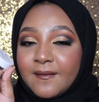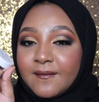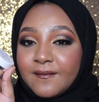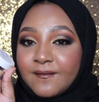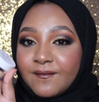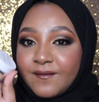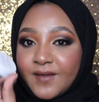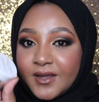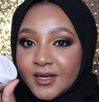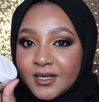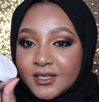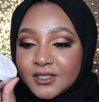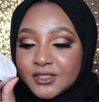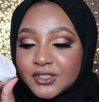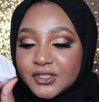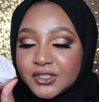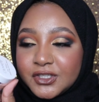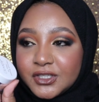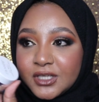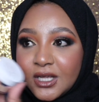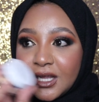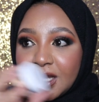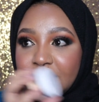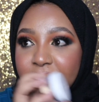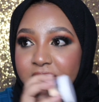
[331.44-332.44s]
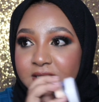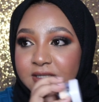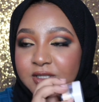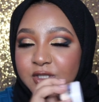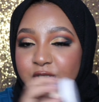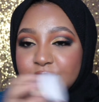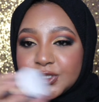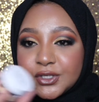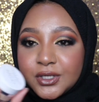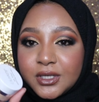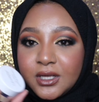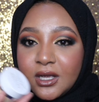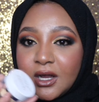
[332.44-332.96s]
finished. I
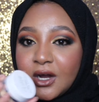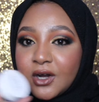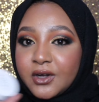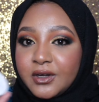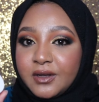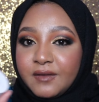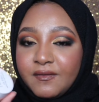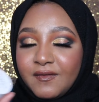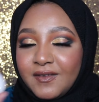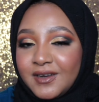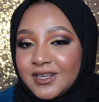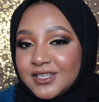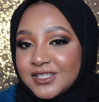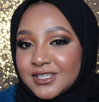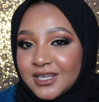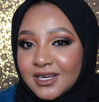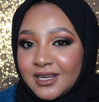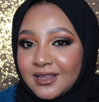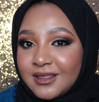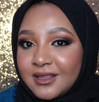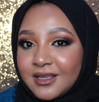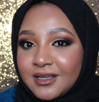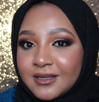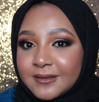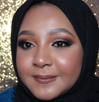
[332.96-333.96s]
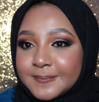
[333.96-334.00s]
usually hardly finish anything,